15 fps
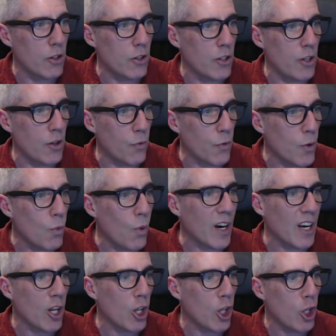if we want to
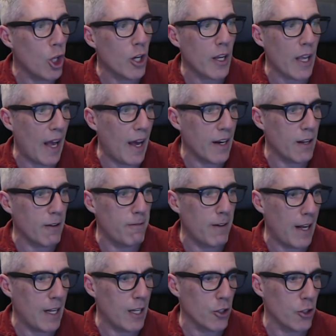look at a
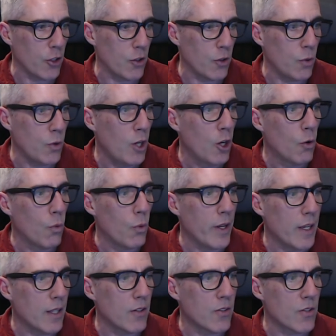value, we
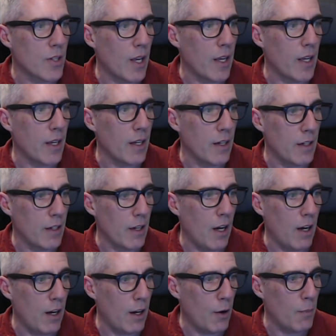can say
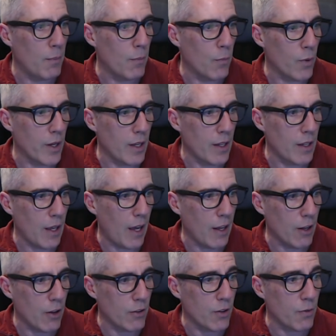we
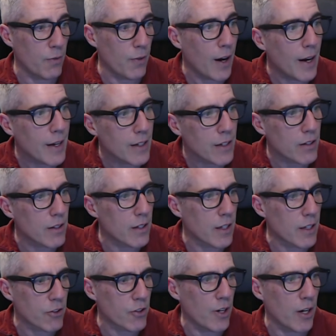defined the
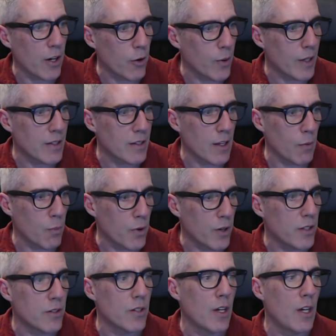dictionary. We can say
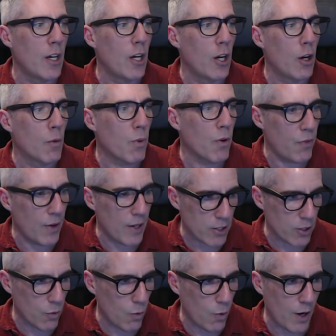print
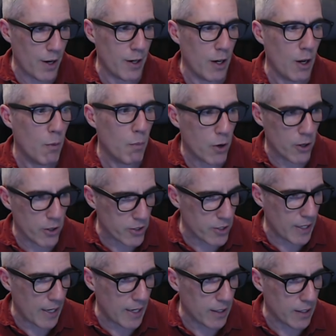professor 1
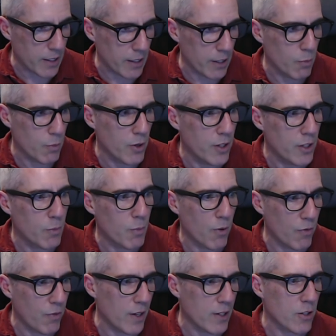personality, print
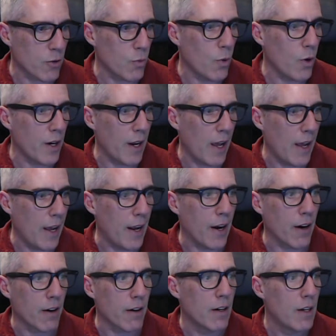professor 1 hair,